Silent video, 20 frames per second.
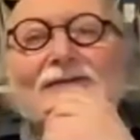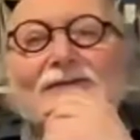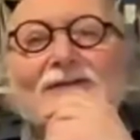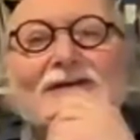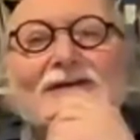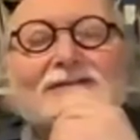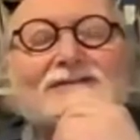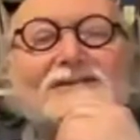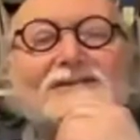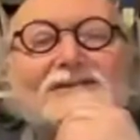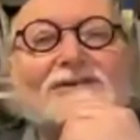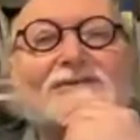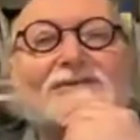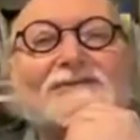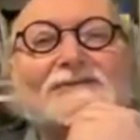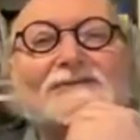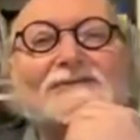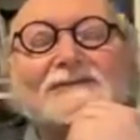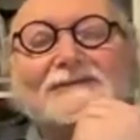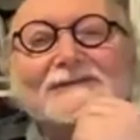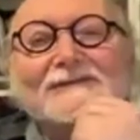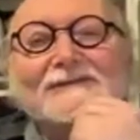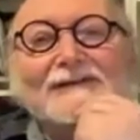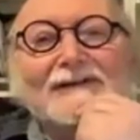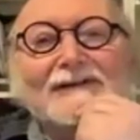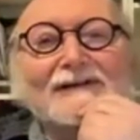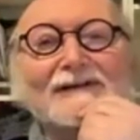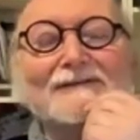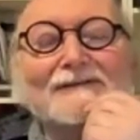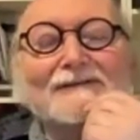Thanks, Steve.
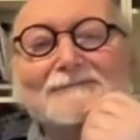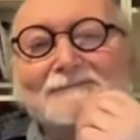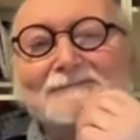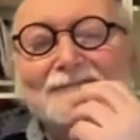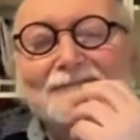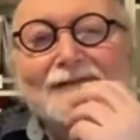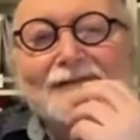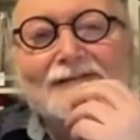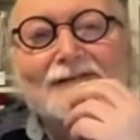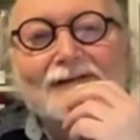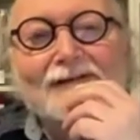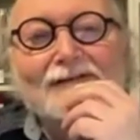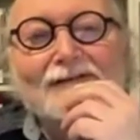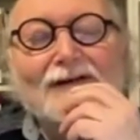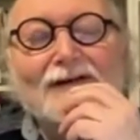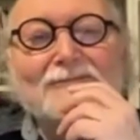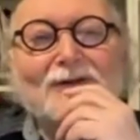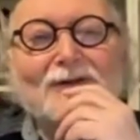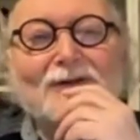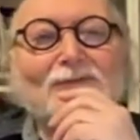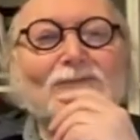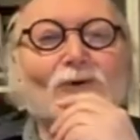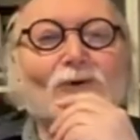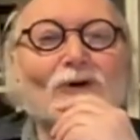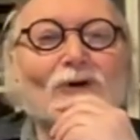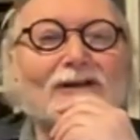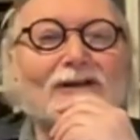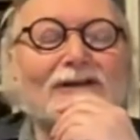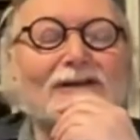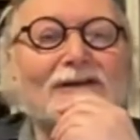I've been
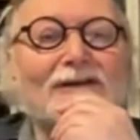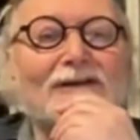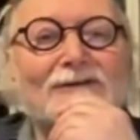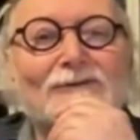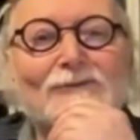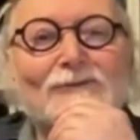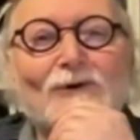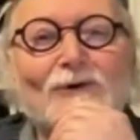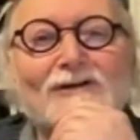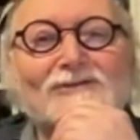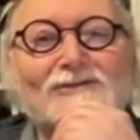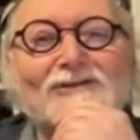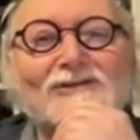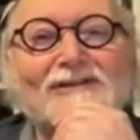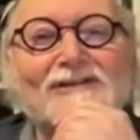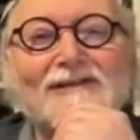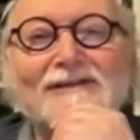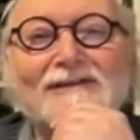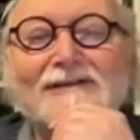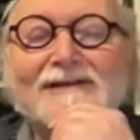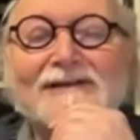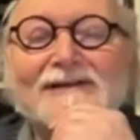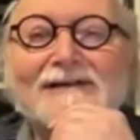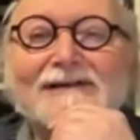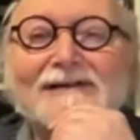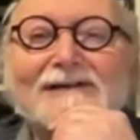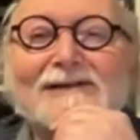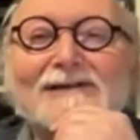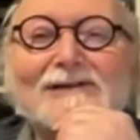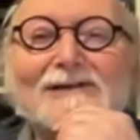avoiding watching
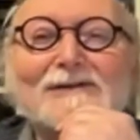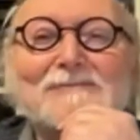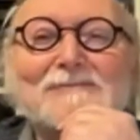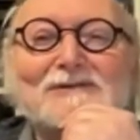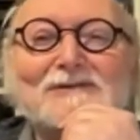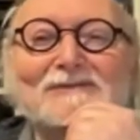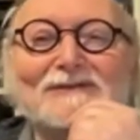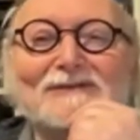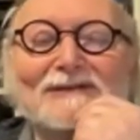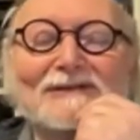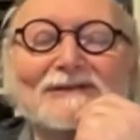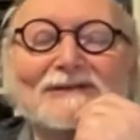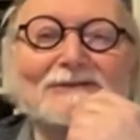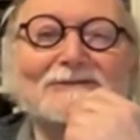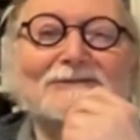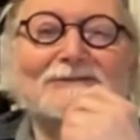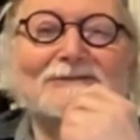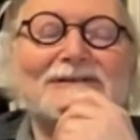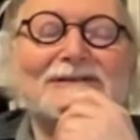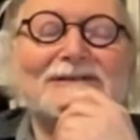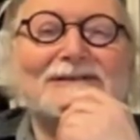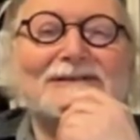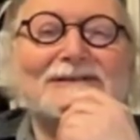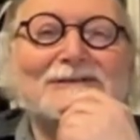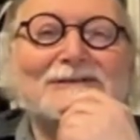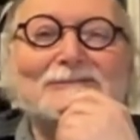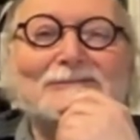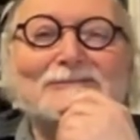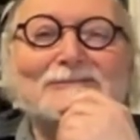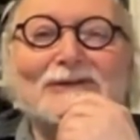clips of Leo,
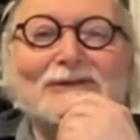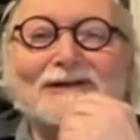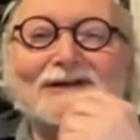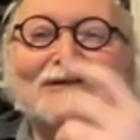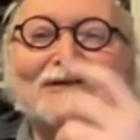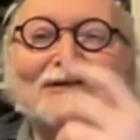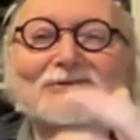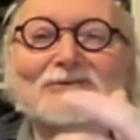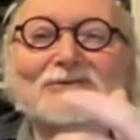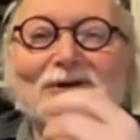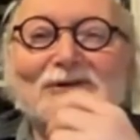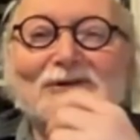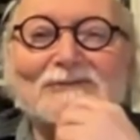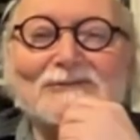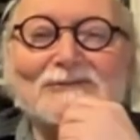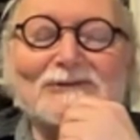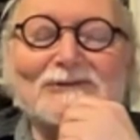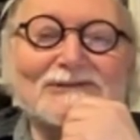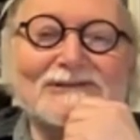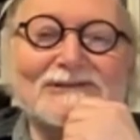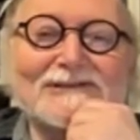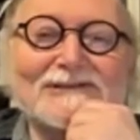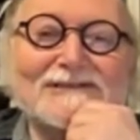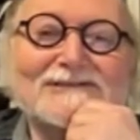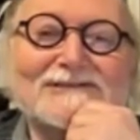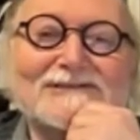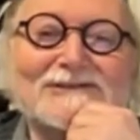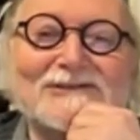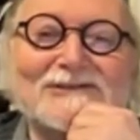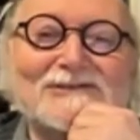but it is wonderful to
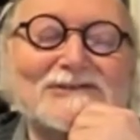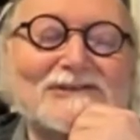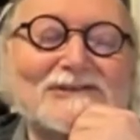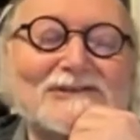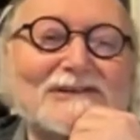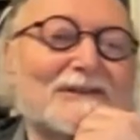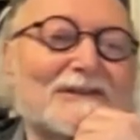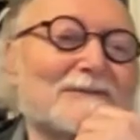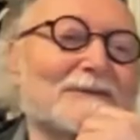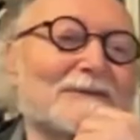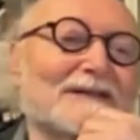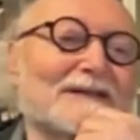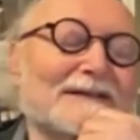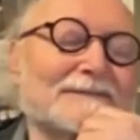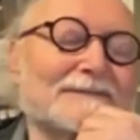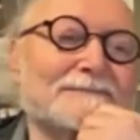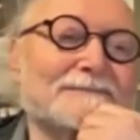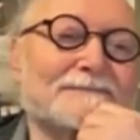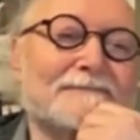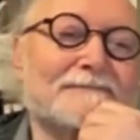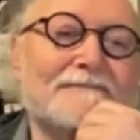start seeing them again.